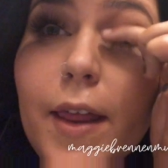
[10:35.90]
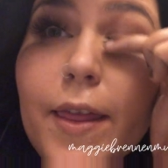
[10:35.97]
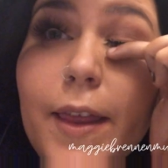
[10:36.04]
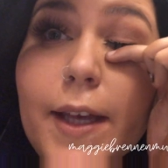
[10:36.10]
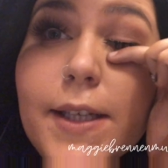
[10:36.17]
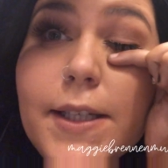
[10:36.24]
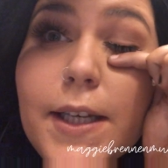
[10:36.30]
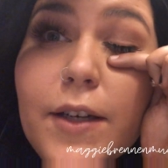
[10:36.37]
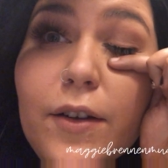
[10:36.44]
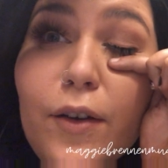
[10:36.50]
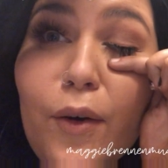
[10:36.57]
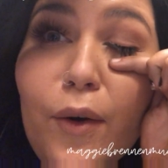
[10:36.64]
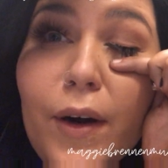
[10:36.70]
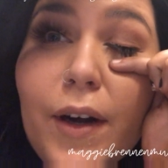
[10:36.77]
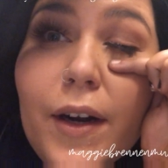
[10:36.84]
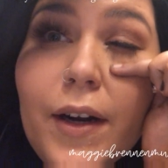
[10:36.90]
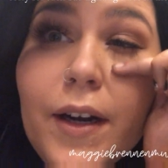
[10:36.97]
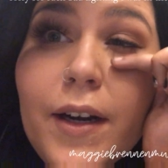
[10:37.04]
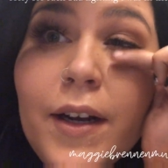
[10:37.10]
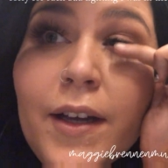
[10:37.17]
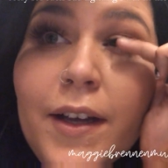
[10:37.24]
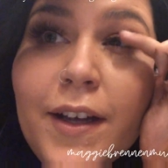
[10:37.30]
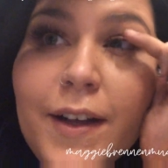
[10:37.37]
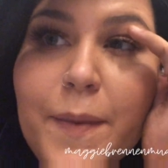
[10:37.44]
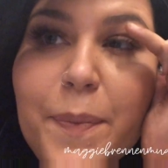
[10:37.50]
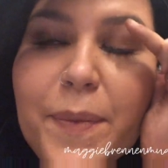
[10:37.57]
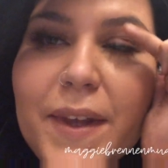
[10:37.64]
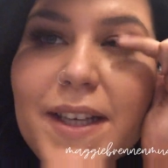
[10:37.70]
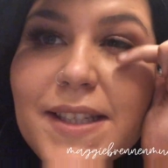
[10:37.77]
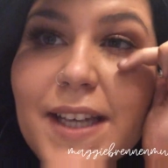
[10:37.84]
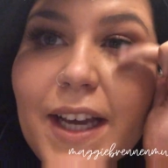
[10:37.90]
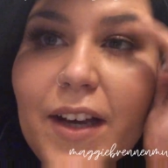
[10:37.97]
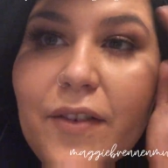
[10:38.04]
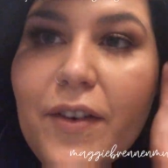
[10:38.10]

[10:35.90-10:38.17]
This inner corner is like